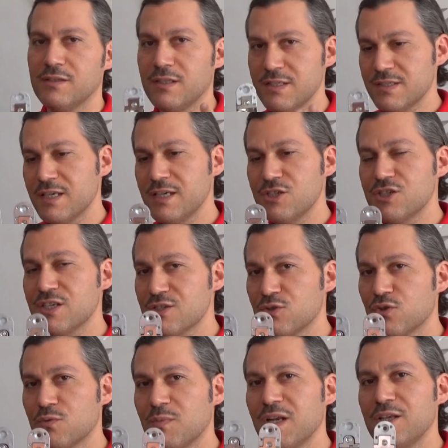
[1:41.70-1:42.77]
This hinge is
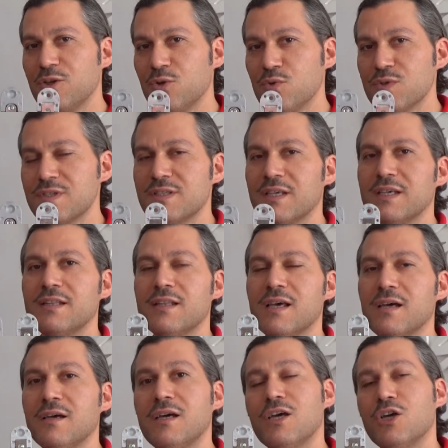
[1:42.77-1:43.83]
normally used in
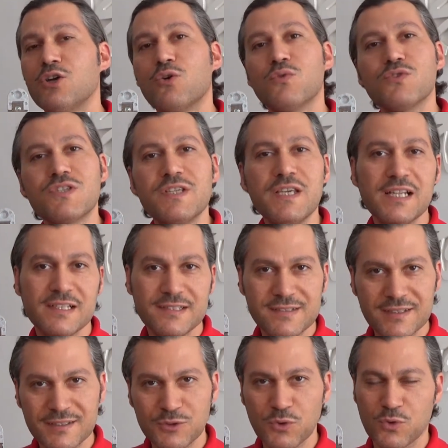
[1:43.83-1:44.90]
the
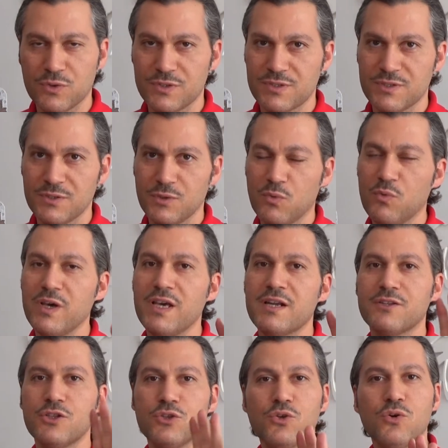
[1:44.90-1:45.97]
concealed doors,
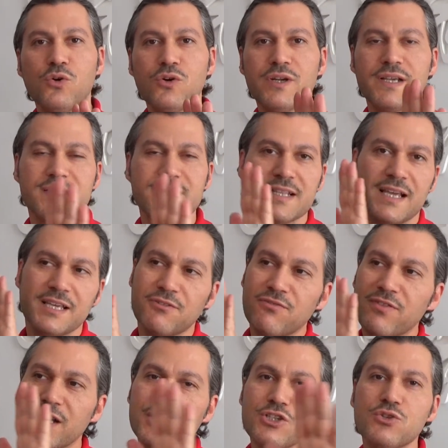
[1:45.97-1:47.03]
where the door is like
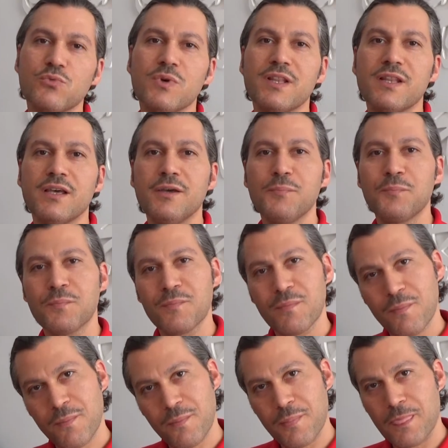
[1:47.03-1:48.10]
flush with
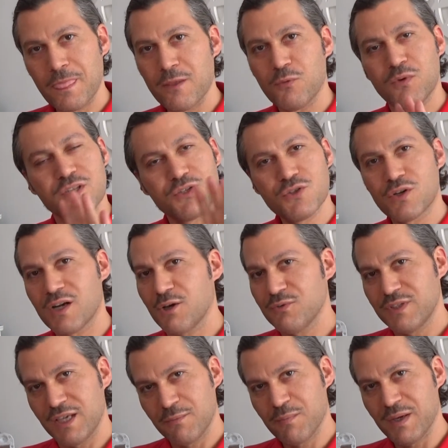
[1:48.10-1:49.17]
the
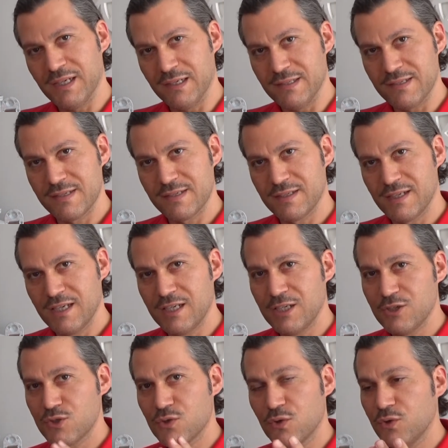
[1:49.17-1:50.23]
surrounding panels.
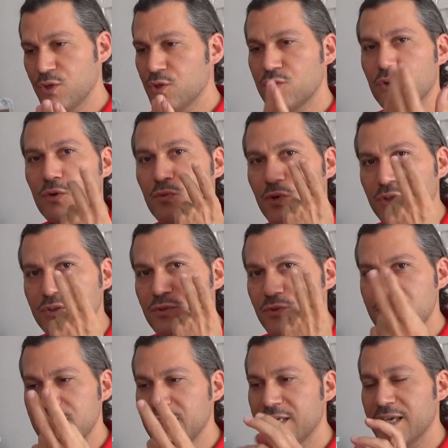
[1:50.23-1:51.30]
So you don't want to
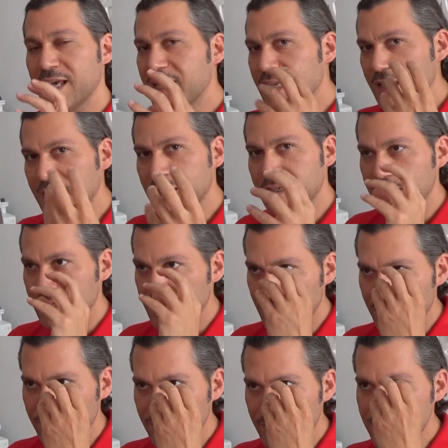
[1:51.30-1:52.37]
see any
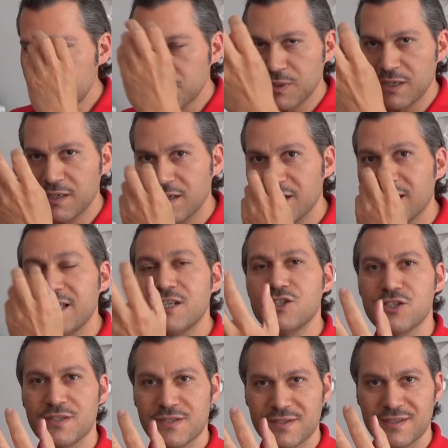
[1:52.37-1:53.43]
visible
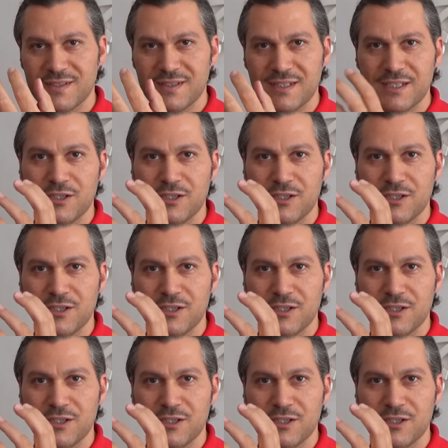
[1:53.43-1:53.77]
hinges.